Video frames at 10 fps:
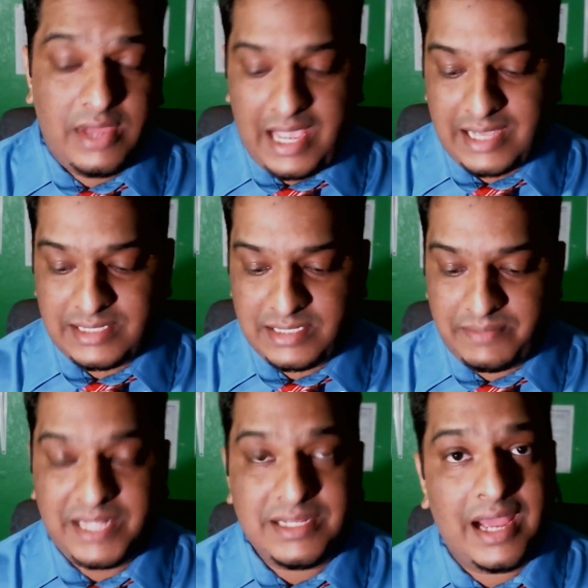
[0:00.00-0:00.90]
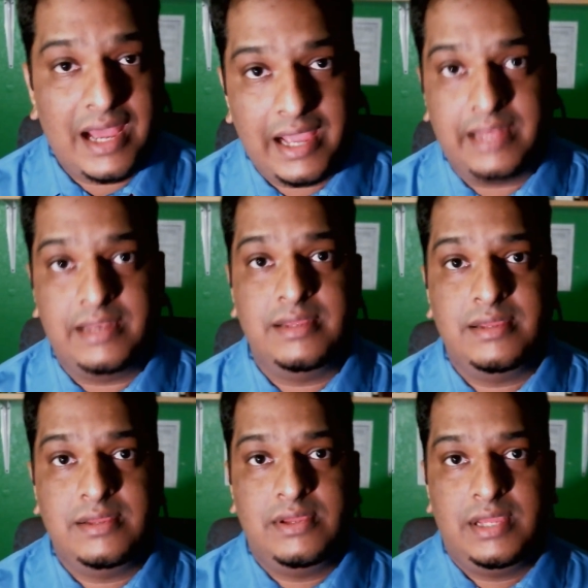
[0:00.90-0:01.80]
And cinnamaldehyde
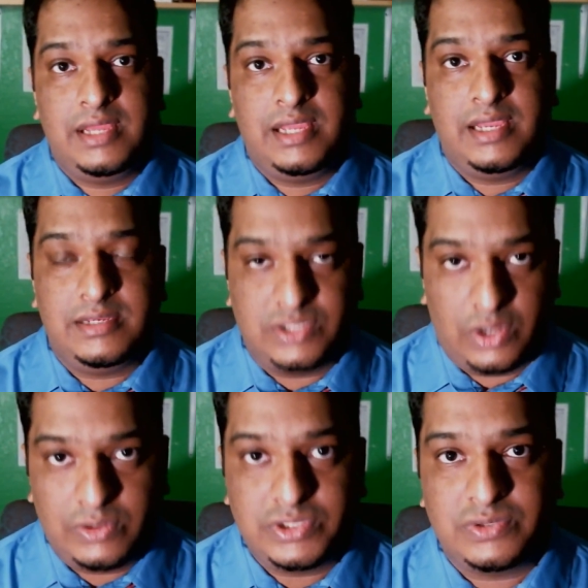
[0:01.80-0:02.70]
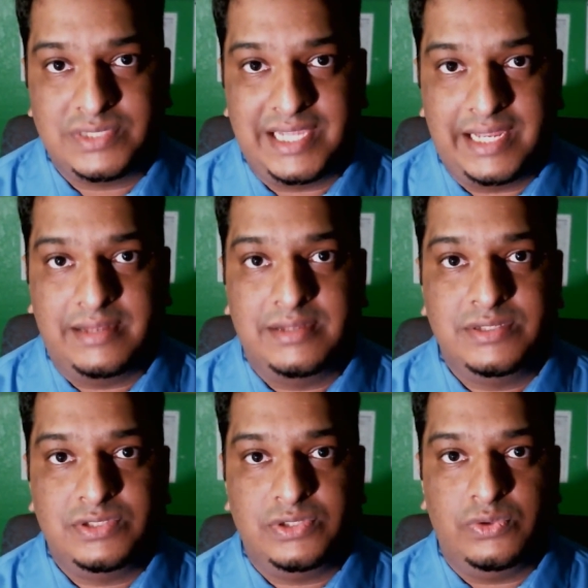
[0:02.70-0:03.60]
is also seen
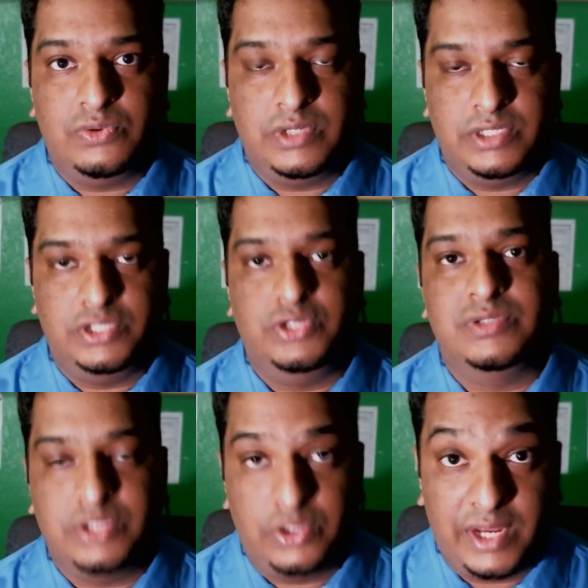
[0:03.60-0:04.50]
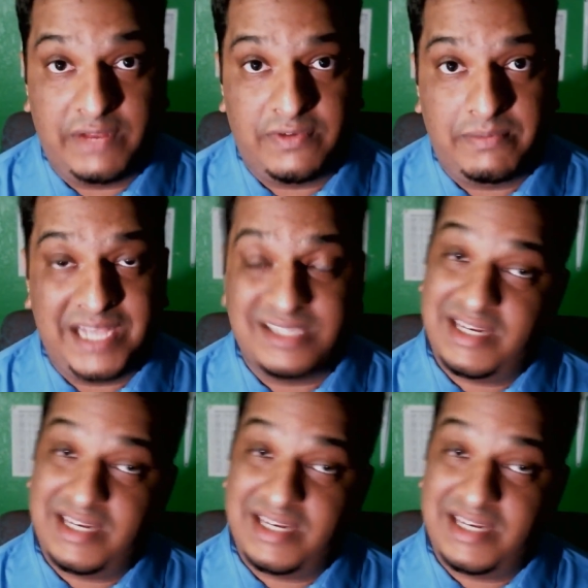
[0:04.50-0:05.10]
to reduce neuroinflammation.